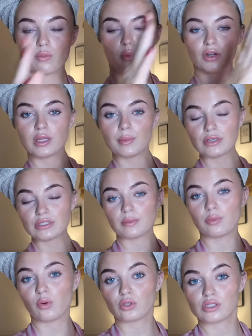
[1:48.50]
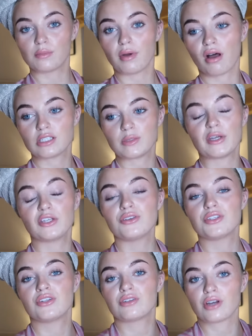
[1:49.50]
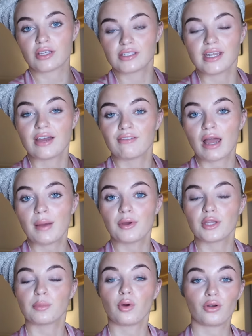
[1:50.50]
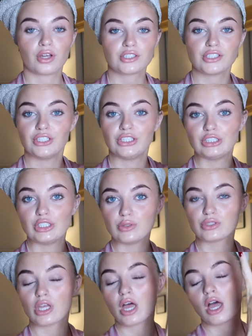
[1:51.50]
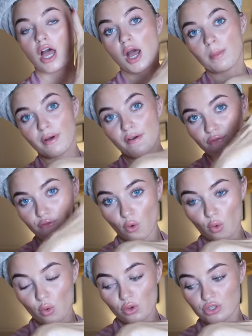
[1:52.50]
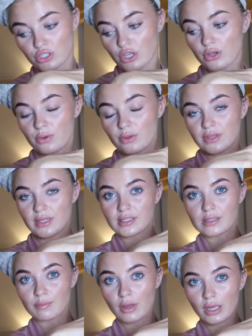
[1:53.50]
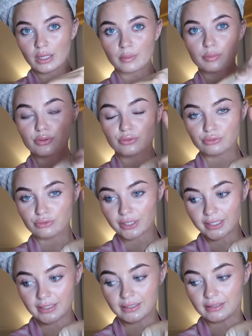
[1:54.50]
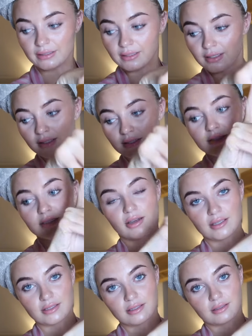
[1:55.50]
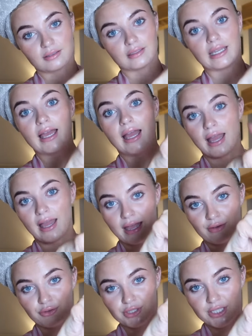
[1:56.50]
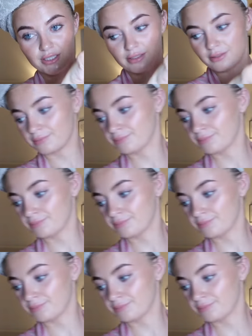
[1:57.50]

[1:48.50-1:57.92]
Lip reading: One of the most important parts about using your Dyson Airwrap are the products that you use before. So this is my pre-Dyson hair routine.